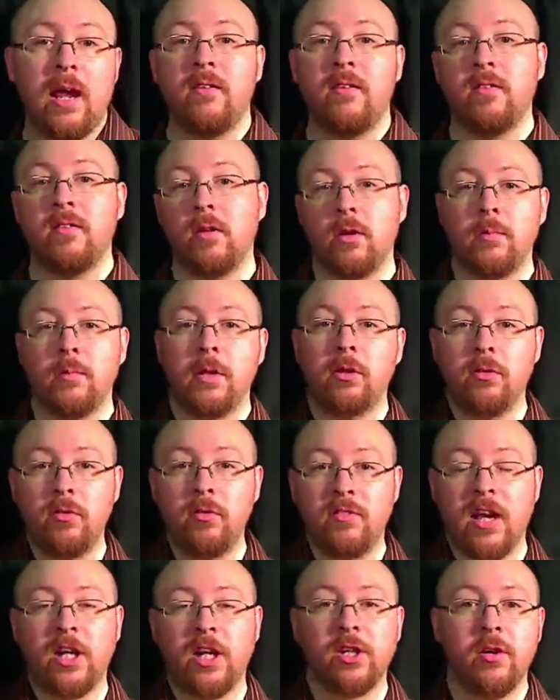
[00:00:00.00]
It could be 2
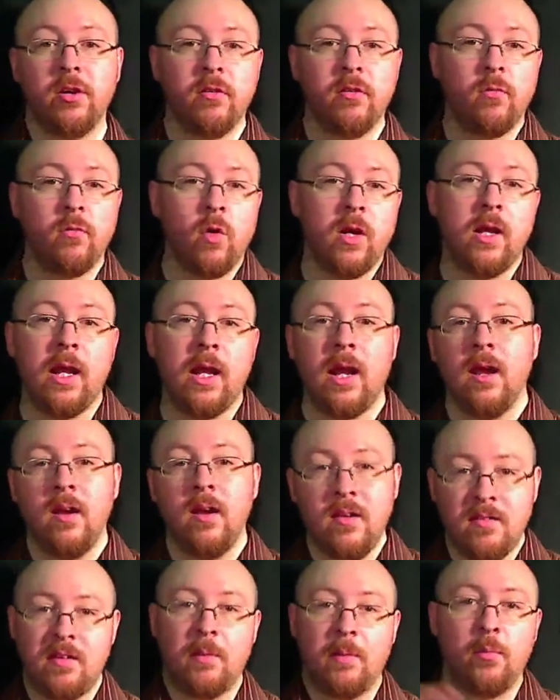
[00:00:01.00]
sections of 1 day,
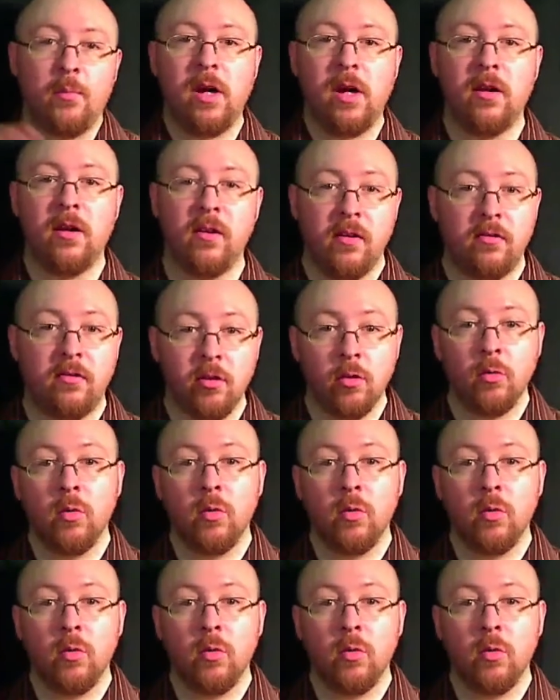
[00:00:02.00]
separated in 2,